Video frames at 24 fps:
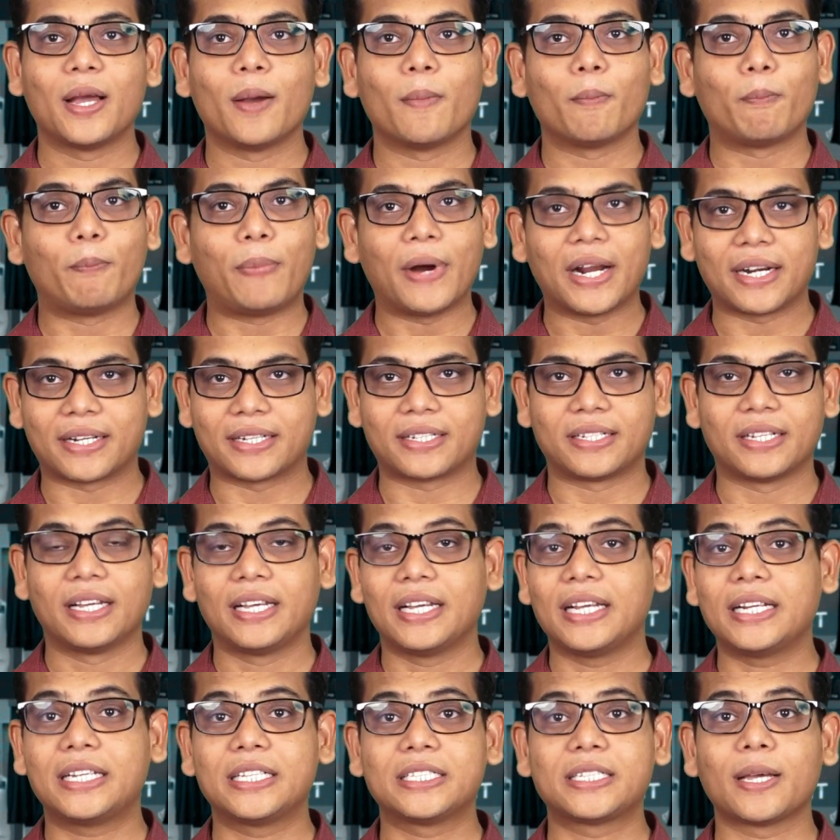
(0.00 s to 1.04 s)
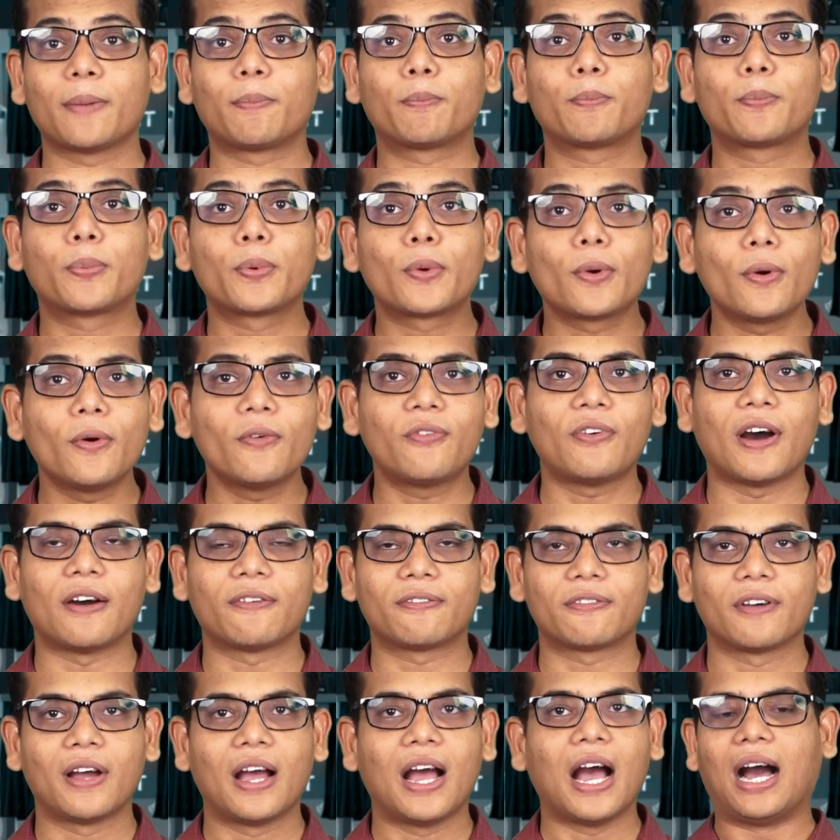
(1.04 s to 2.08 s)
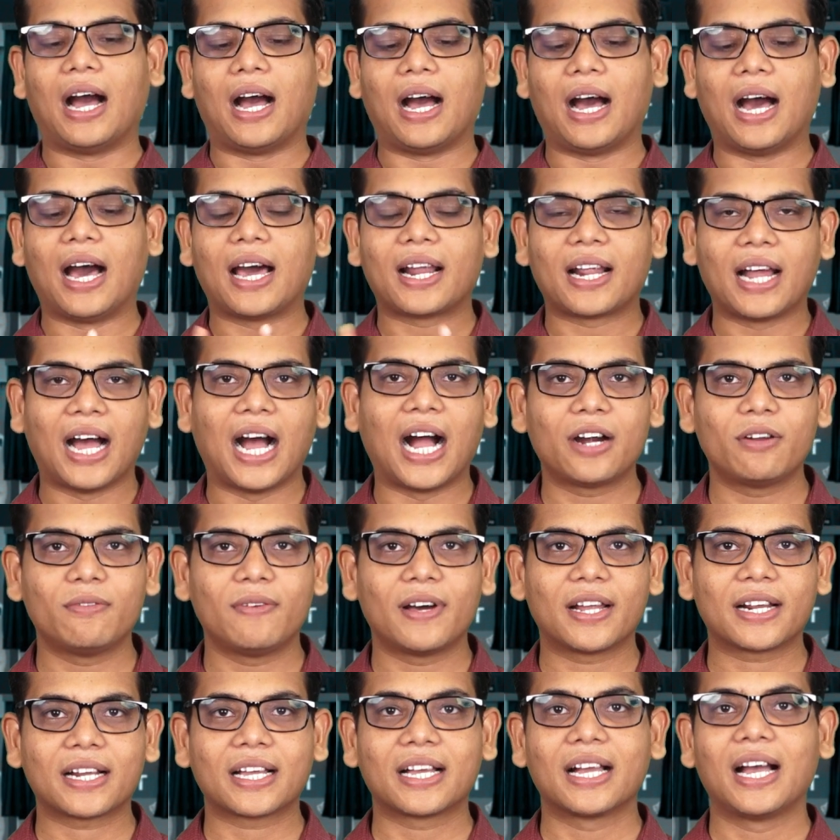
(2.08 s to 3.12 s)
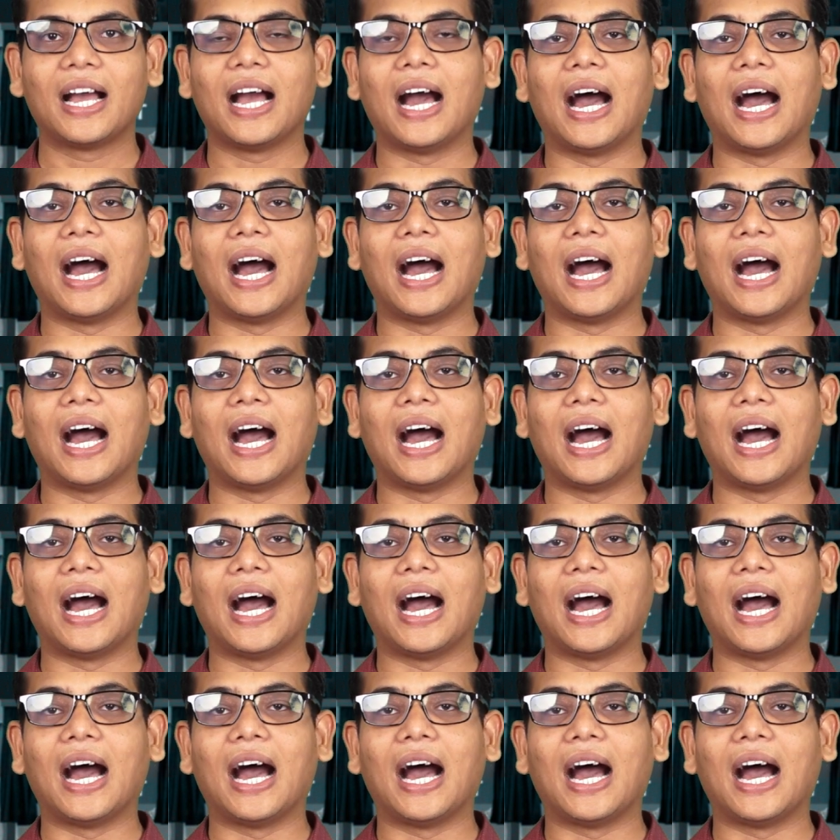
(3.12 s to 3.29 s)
but it is a proof of our hard work,